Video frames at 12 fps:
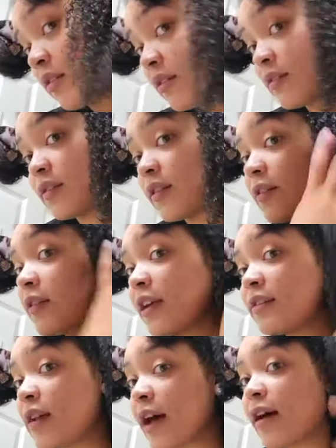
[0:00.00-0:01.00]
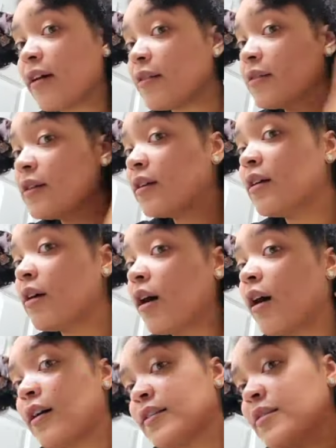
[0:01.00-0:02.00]
So that's how
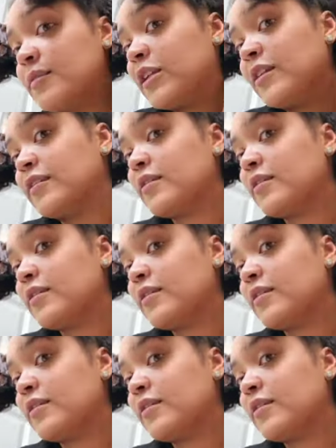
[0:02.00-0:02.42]
awesome it is.